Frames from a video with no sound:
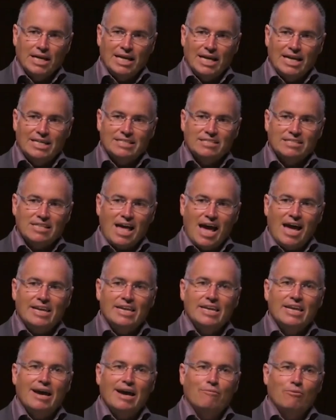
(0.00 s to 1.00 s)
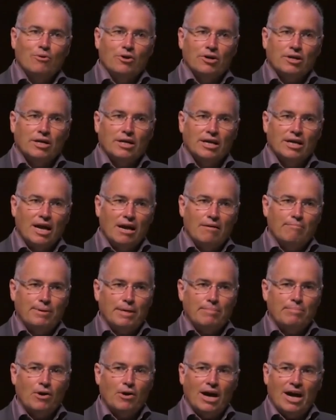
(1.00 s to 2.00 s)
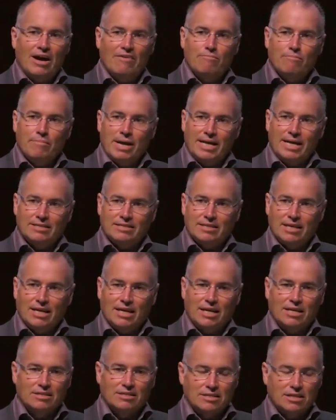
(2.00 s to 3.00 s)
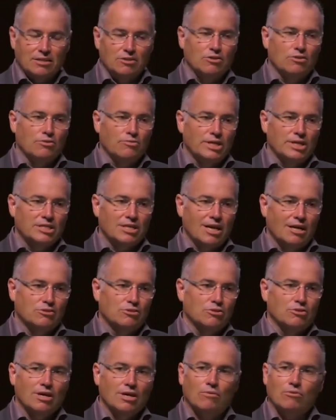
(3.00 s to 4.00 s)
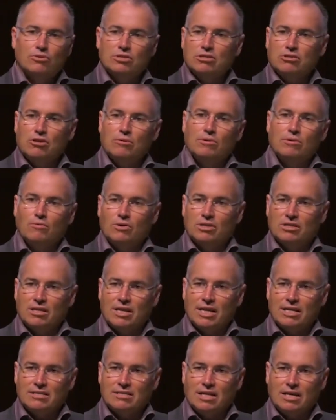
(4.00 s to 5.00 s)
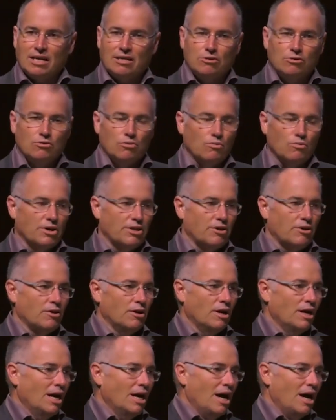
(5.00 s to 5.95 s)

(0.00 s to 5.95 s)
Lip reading: it's that network and people I have met and continue to reach out to that will determine what the next thing I do. Whether